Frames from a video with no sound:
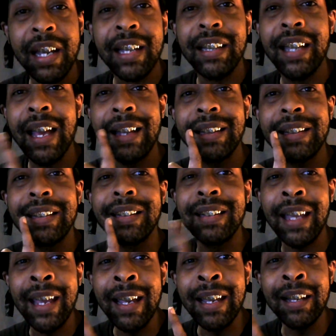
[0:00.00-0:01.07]
that
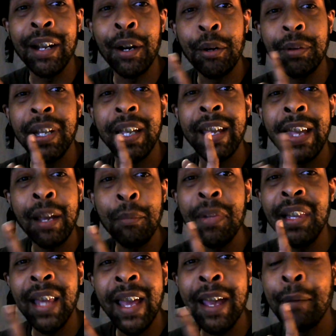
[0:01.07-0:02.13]
stayed on the
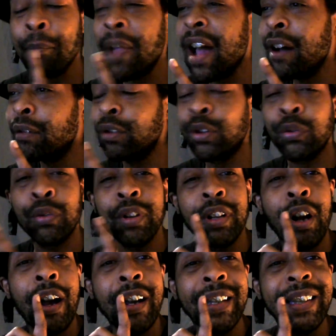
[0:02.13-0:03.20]
Himalayan mountains for
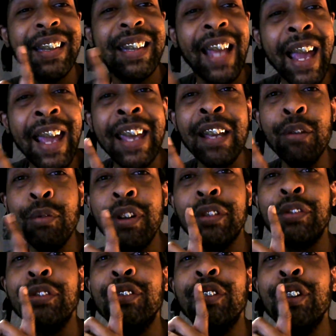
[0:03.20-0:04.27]
a day
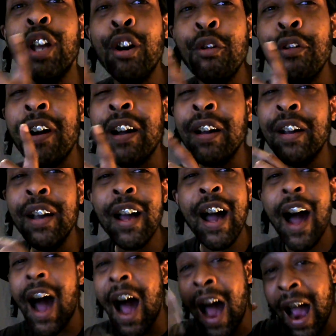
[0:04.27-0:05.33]
with no
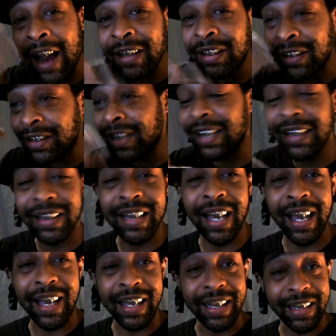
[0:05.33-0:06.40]
oxygen
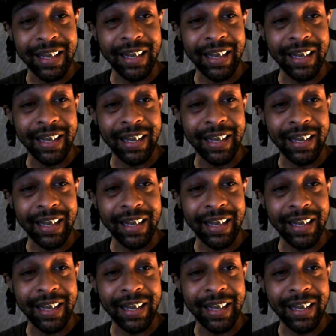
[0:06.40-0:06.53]
tank.